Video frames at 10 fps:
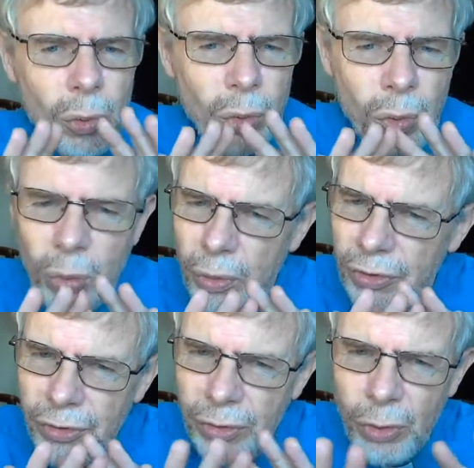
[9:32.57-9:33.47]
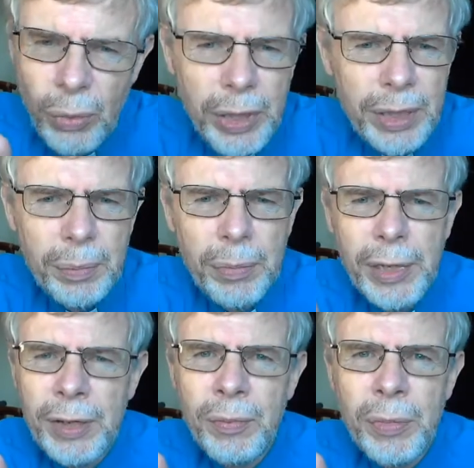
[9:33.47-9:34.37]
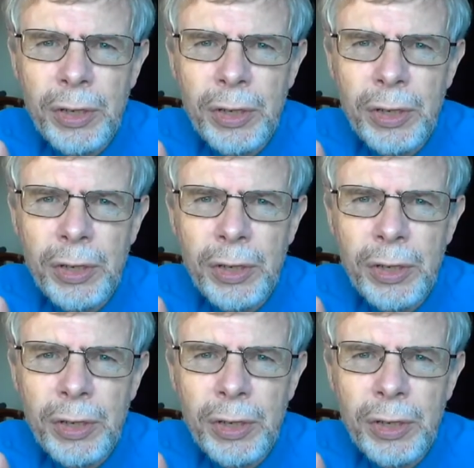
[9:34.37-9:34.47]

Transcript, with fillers: or should we even be